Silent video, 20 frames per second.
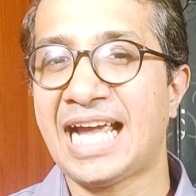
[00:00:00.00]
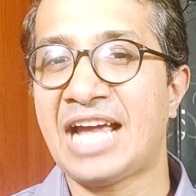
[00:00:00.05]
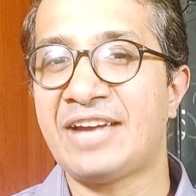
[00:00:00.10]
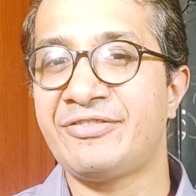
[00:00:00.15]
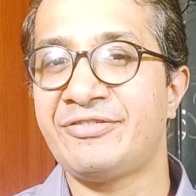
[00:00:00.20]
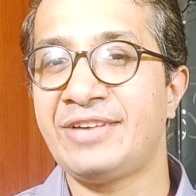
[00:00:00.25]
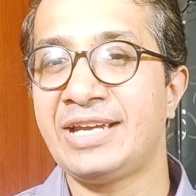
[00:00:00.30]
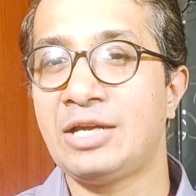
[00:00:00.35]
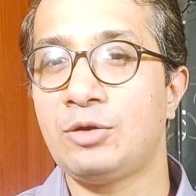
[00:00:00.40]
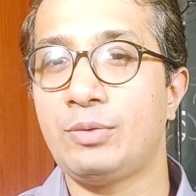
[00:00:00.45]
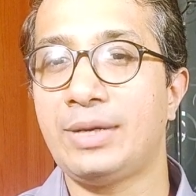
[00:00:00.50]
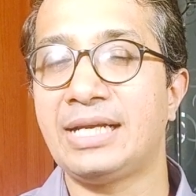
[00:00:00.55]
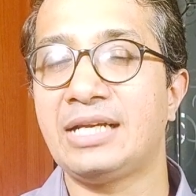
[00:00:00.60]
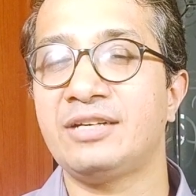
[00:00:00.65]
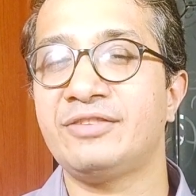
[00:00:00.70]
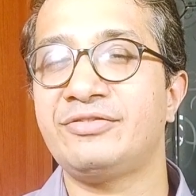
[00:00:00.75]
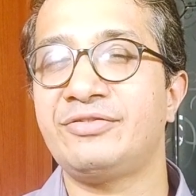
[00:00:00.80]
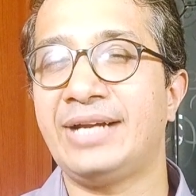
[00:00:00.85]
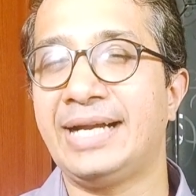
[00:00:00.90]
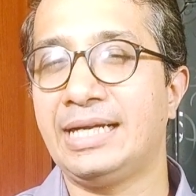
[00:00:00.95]
cafe when
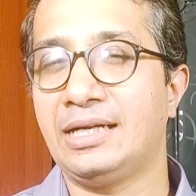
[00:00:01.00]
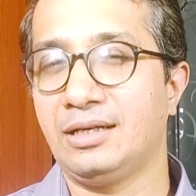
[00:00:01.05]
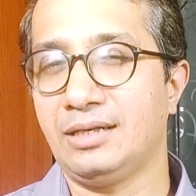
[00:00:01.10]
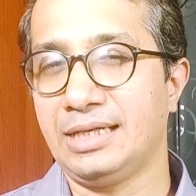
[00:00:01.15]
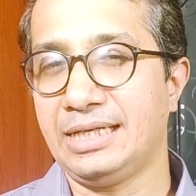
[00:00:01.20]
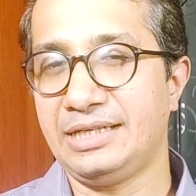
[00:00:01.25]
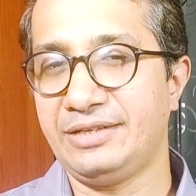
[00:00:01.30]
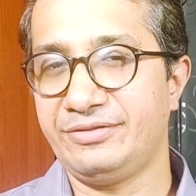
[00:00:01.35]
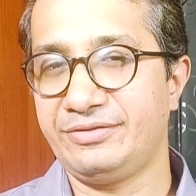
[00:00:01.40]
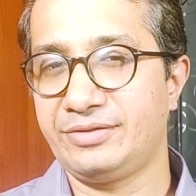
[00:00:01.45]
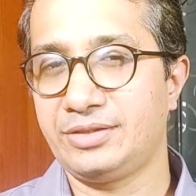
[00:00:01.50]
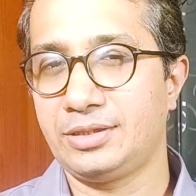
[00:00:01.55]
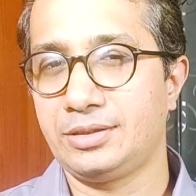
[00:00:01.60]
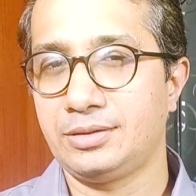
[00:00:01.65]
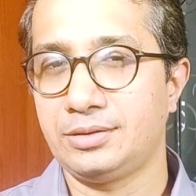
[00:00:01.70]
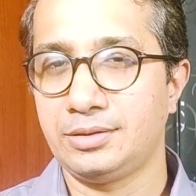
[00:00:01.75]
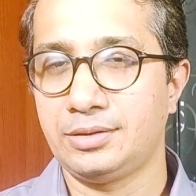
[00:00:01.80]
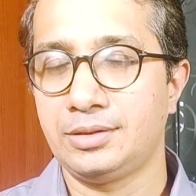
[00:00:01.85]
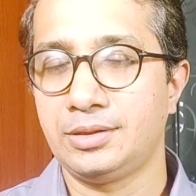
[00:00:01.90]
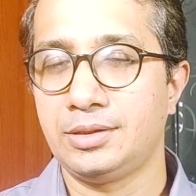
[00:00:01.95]
her friend arrived.
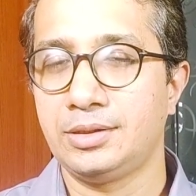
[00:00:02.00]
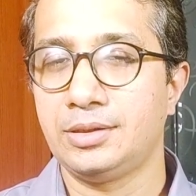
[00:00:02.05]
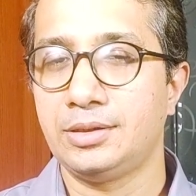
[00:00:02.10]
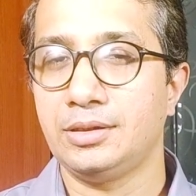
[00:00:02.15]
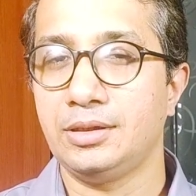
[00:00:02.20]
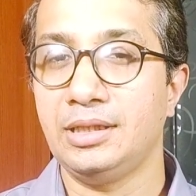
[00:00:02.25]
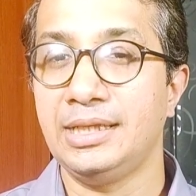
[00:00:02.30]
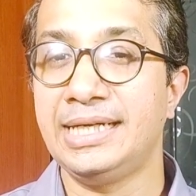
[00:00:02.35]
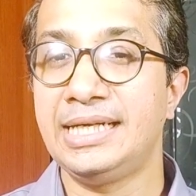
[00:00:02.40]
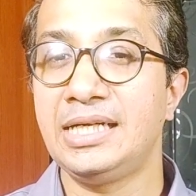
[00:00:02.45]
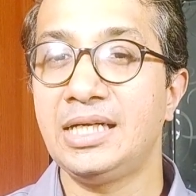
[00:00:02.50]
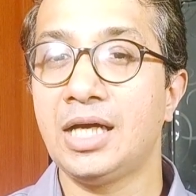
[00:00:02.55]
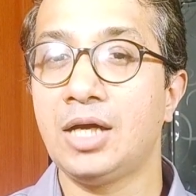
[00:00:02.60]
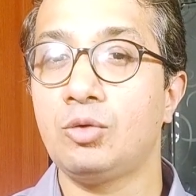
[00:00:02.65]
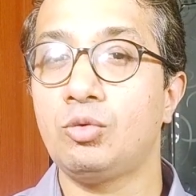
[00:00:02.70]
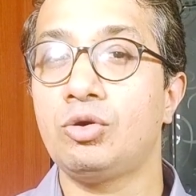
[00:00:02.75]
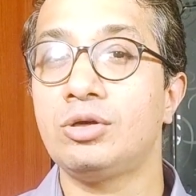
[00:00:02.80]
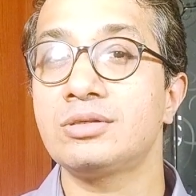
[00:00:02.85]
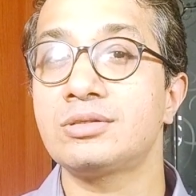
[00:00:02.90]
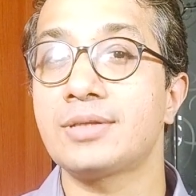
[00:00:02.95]

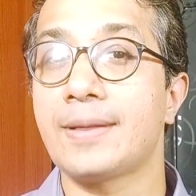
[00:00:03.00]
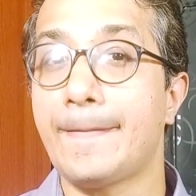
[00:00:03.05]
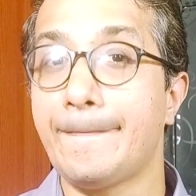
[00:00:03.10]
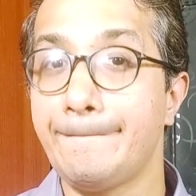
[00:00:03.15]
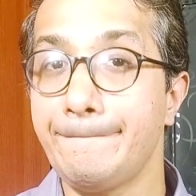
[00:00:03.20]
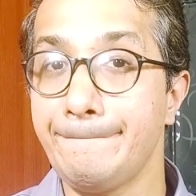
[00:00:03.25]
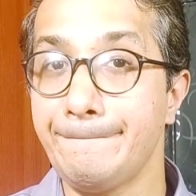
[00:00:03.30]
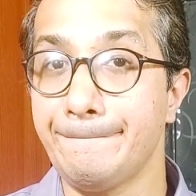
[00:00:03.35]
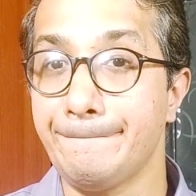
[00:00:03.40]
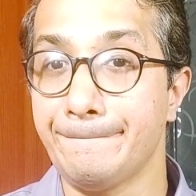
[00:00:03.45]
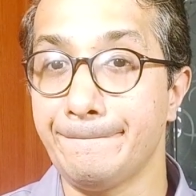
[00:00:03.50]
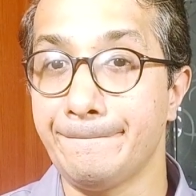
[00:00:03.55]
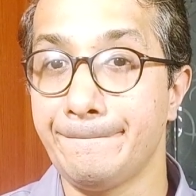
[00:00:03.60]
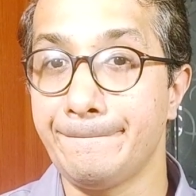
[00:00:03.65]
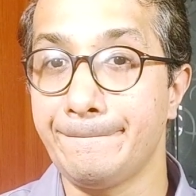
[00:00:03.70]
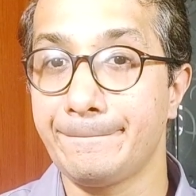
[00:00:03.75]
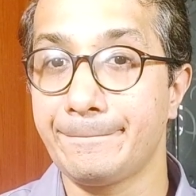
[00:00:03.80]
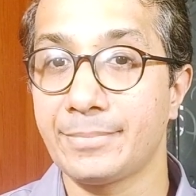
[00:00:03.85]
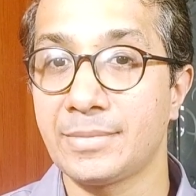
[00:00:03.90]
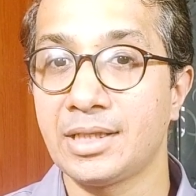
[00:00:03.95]
Linda was
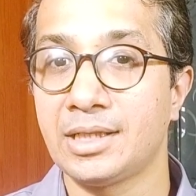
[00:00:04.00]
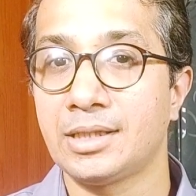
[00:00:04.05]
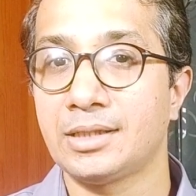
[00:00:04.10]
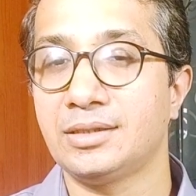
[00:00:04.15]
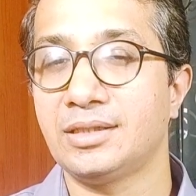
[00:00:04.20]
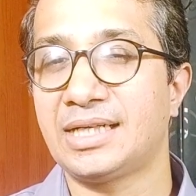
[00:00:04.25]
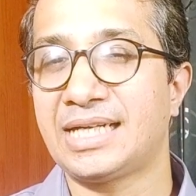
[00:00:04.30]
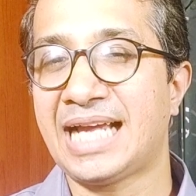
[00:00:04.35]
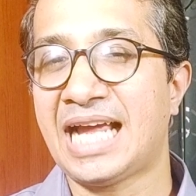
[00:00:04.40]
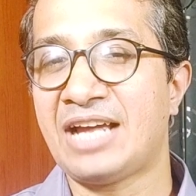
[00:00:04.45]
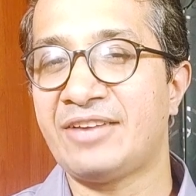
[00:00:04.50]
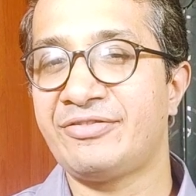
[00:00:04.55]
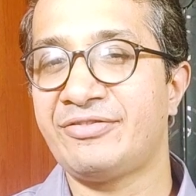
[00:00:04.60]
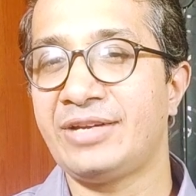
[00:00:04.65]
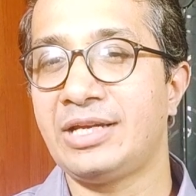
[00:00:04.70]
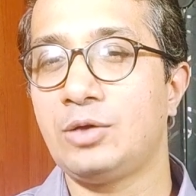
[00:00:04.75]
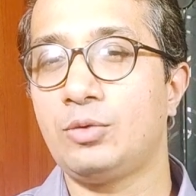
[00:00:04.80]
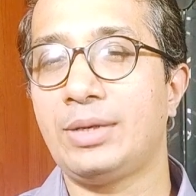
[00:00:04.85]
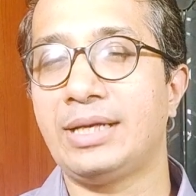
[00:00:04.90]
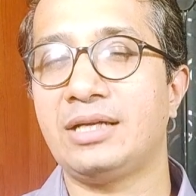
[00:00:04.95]
the
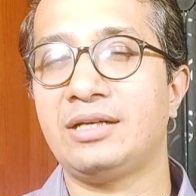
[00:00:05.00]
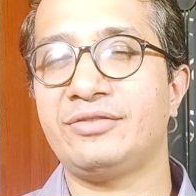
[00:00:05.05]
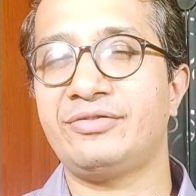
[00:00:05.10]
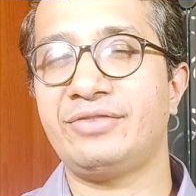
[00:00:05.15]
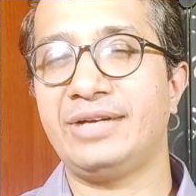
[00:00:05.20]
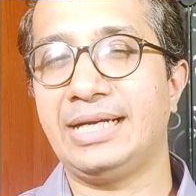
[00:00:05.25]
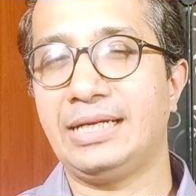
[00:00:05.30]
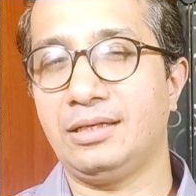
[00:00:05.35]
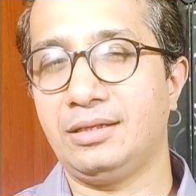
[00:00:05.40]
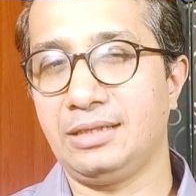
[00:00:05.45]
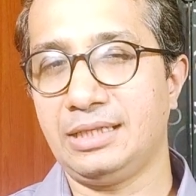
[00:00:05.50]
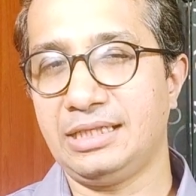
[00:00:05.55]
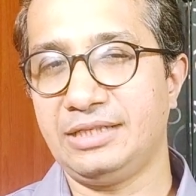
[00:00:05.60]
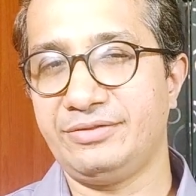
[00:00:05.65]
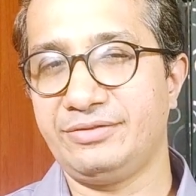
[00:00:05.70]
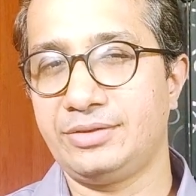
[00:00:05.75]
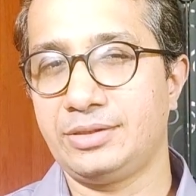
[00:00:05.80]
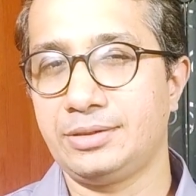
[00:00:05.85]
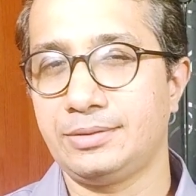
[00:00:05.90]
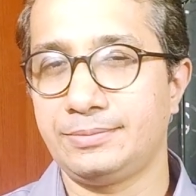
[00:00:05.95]
cafe when her friend
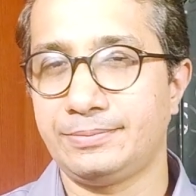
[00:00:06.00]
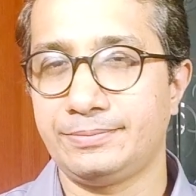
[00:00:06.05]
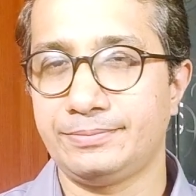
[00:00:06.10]
arrived.